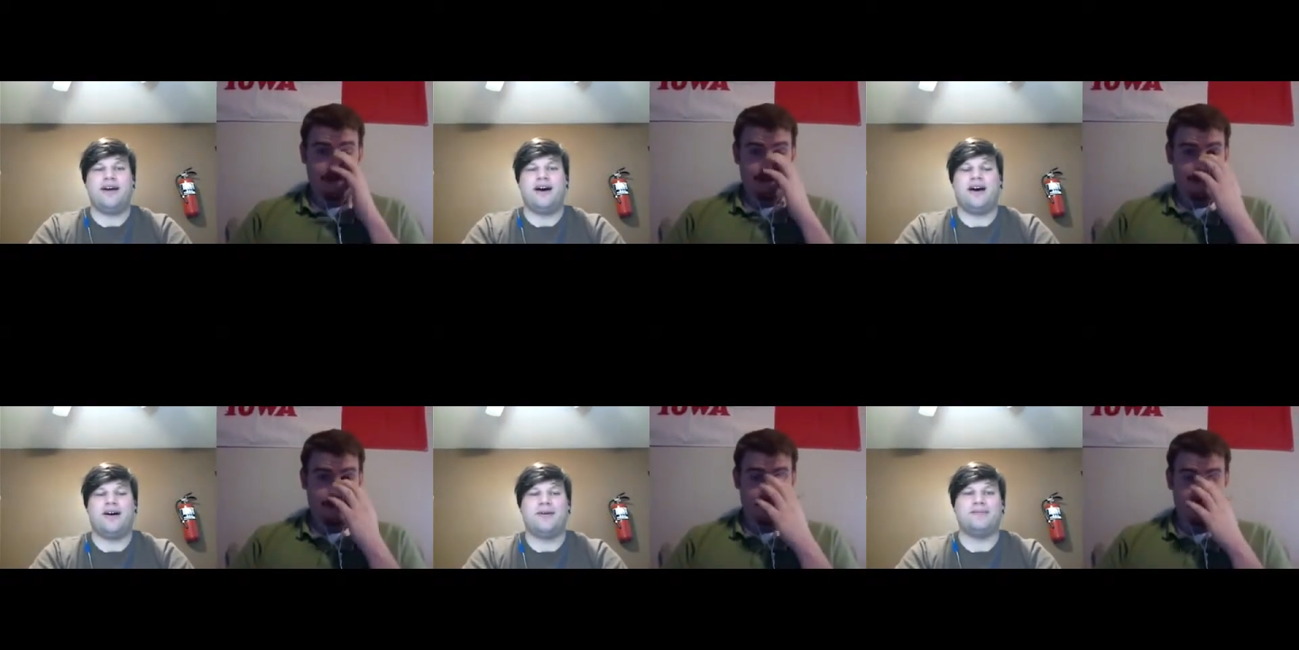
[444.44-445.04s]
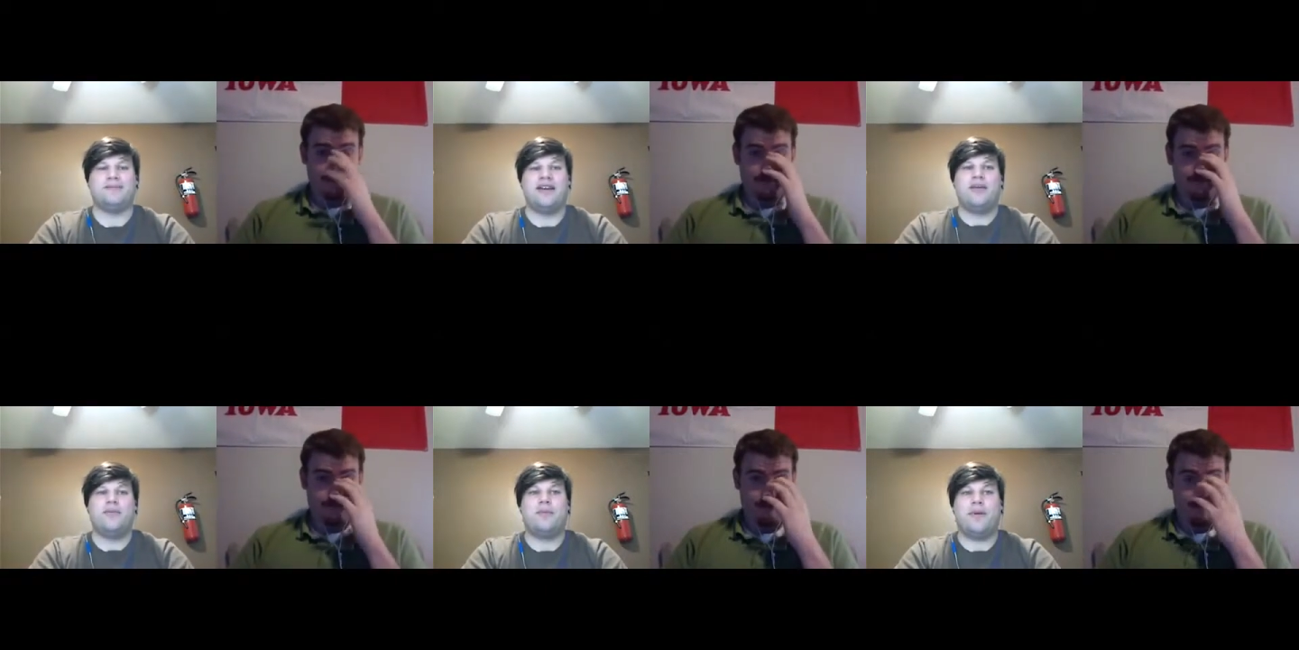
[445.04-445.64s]
Speaker 1: Um,
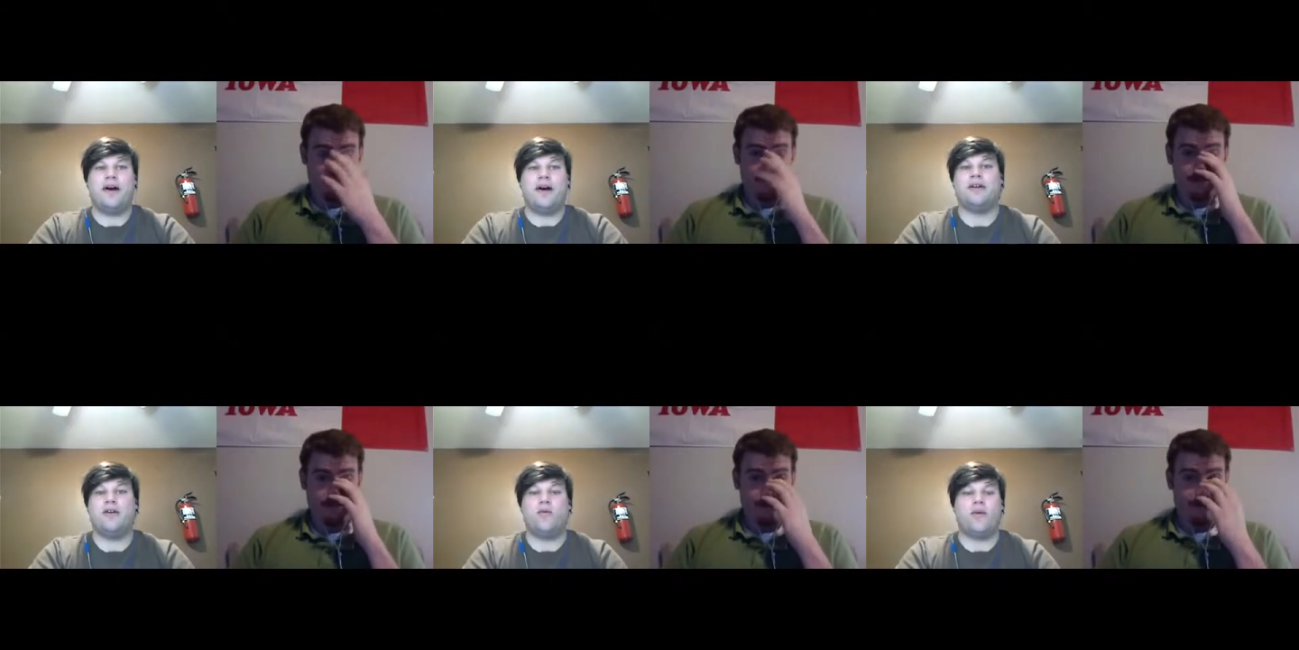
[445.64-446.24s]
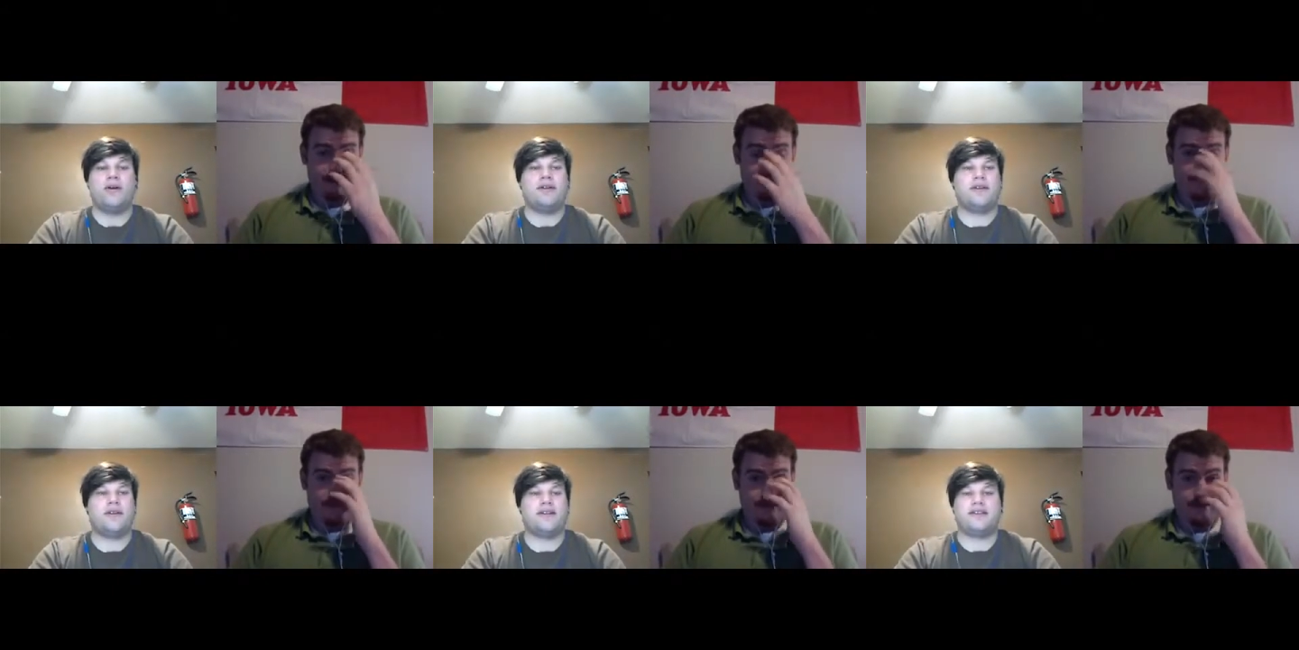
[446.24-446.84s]
but one of
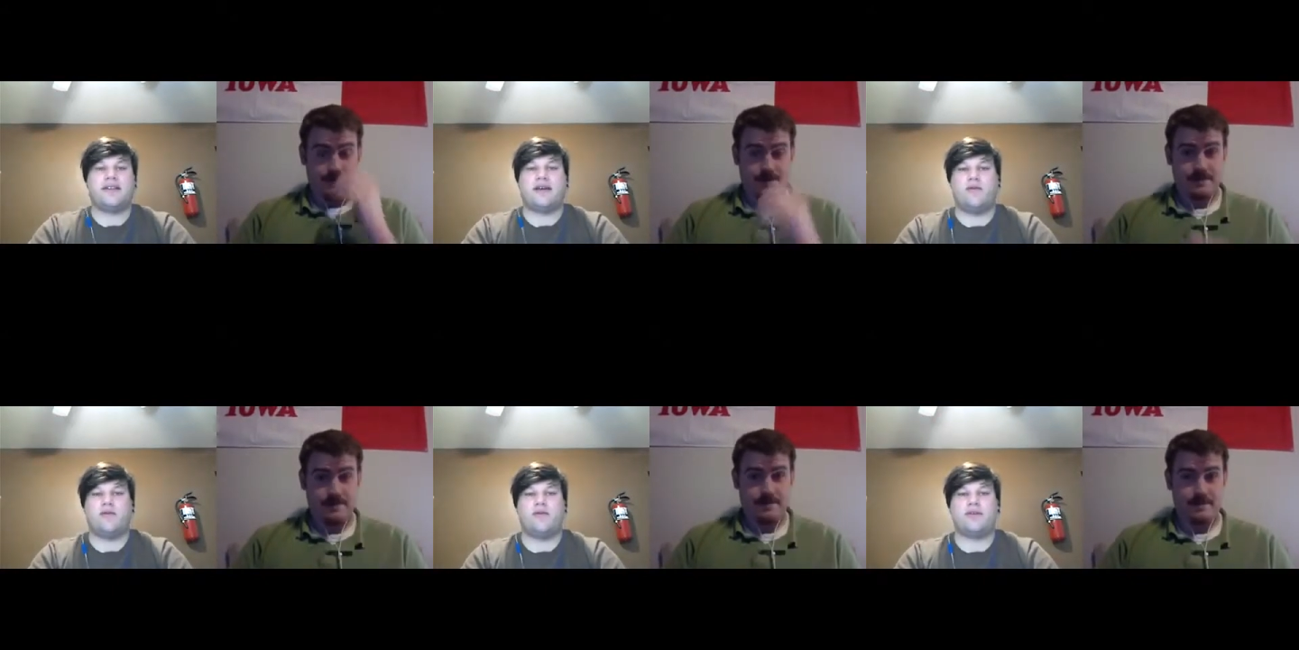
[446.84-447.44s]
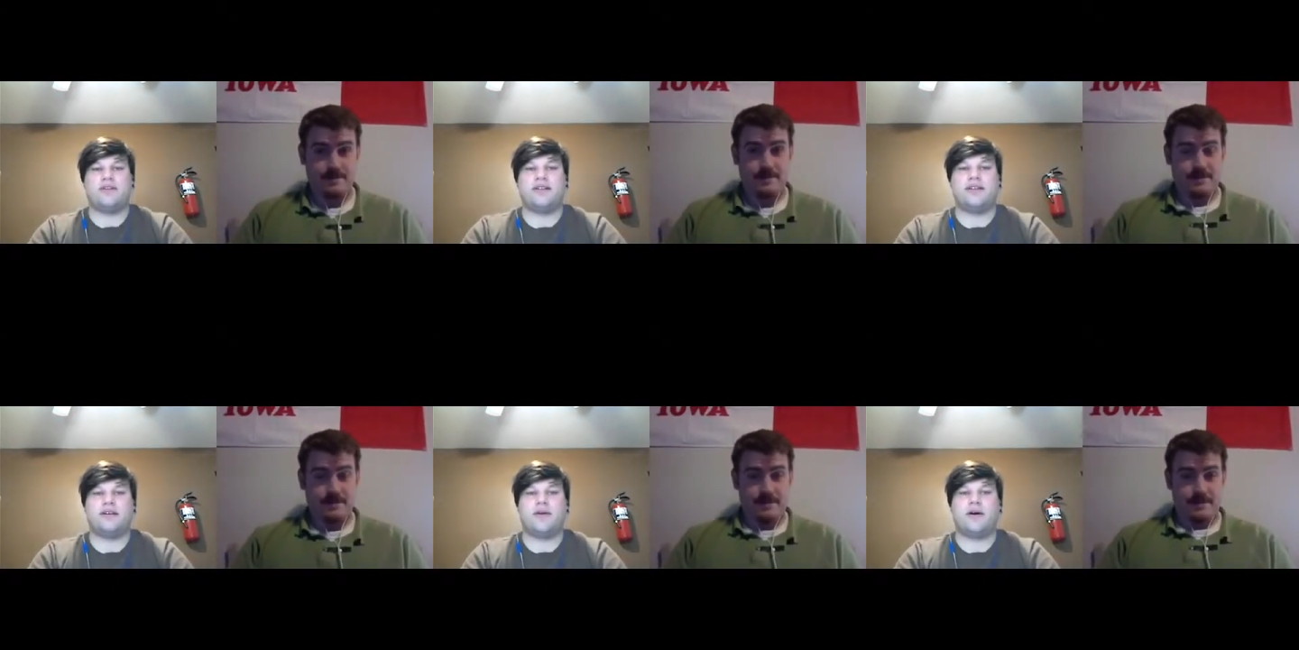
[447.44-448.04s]
the things that
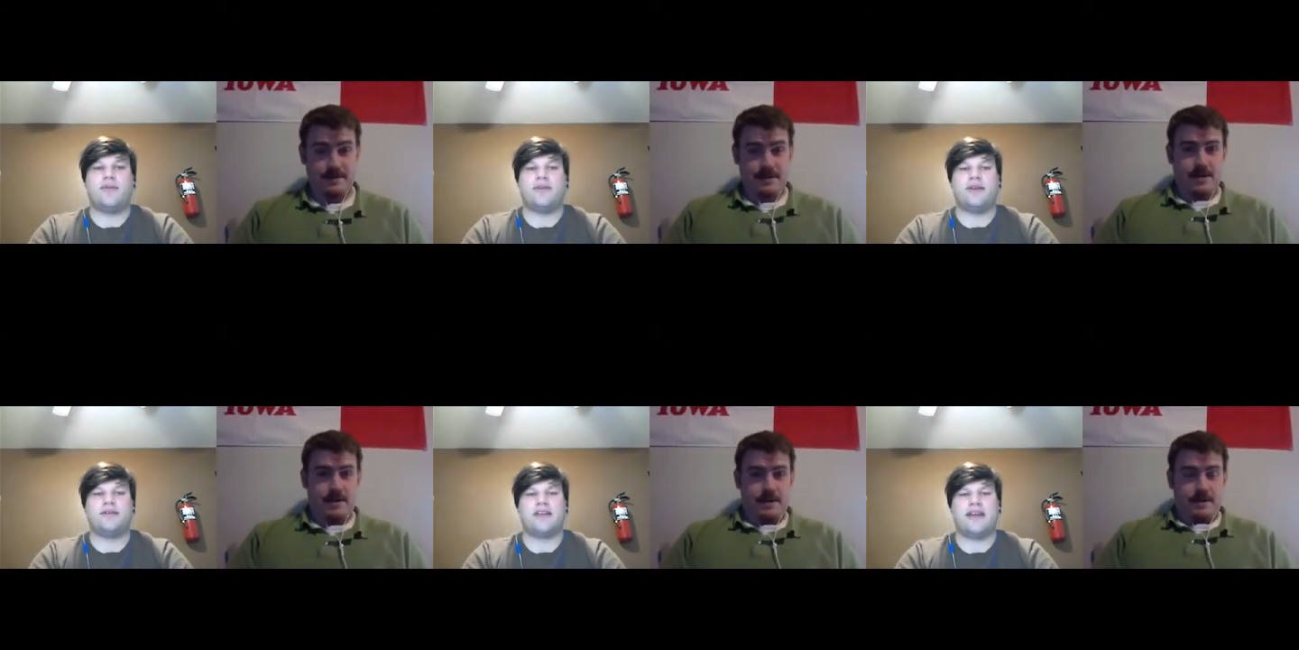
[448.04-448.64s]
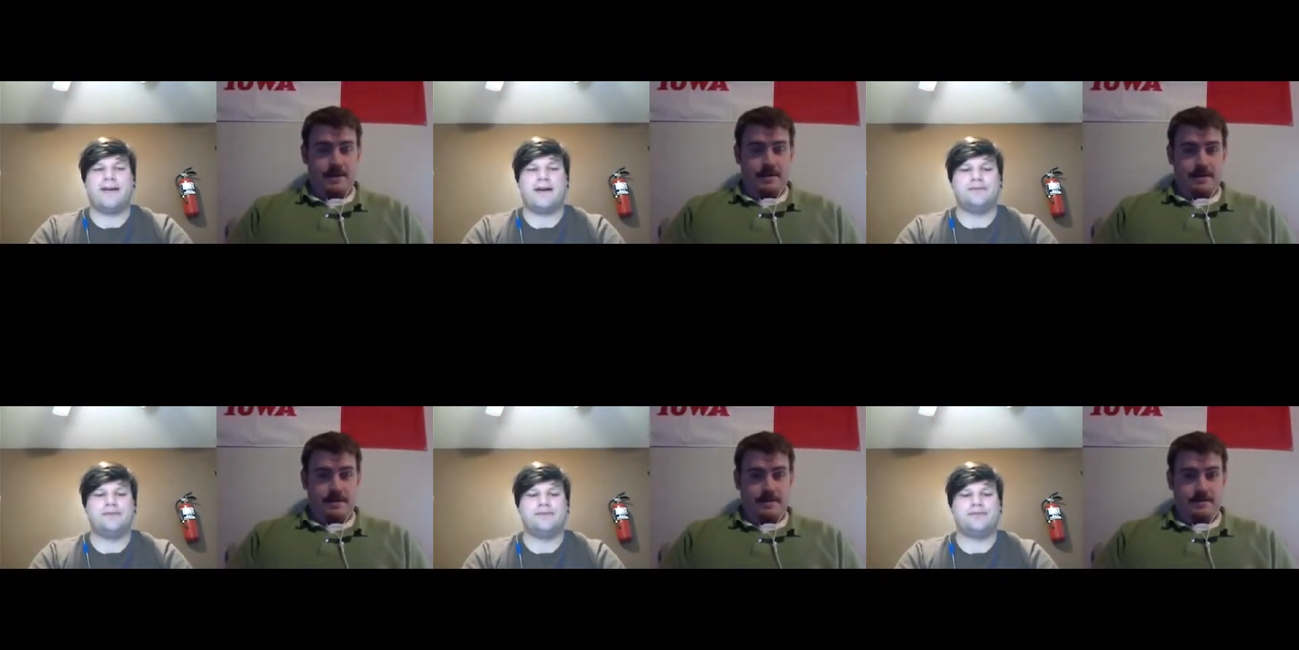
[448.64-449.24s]
did come up, there's a
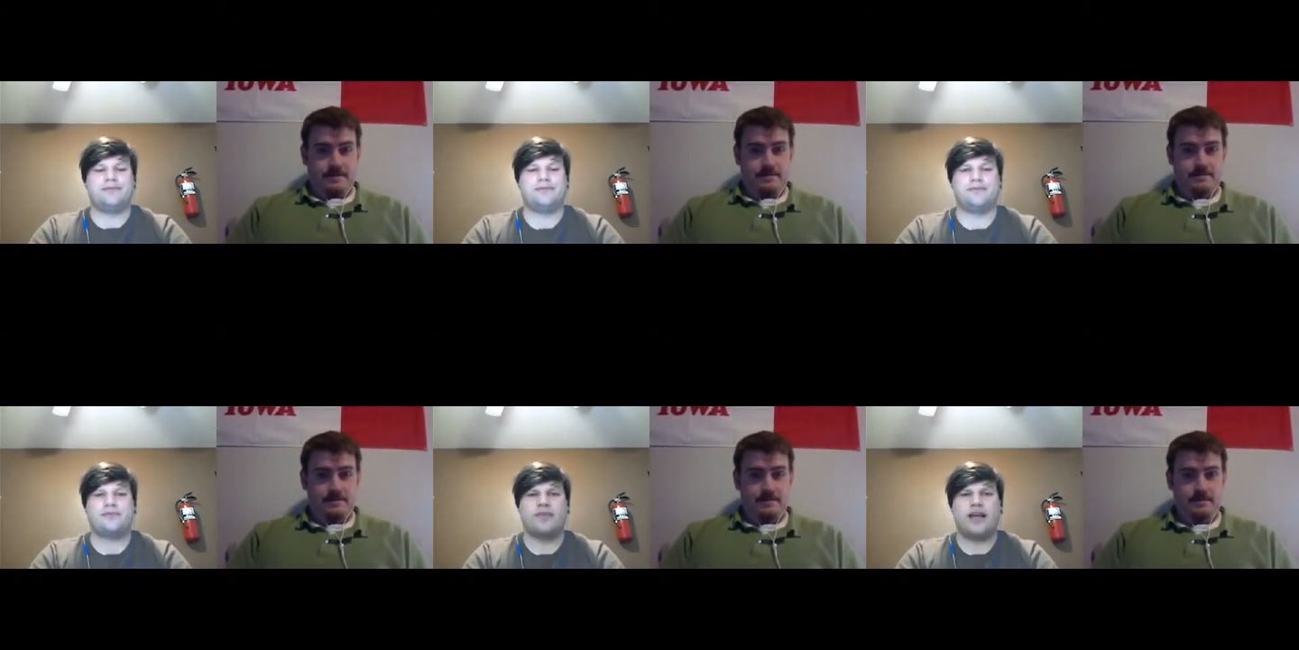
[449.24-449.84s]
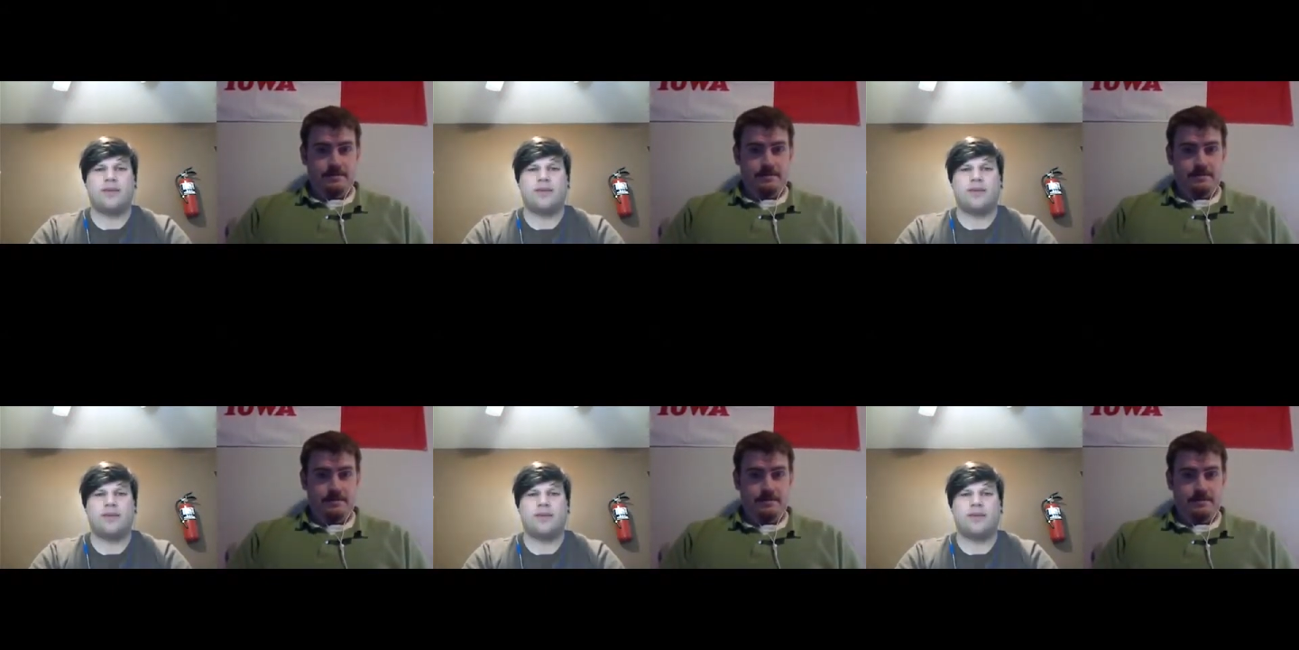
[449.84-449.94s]
um, a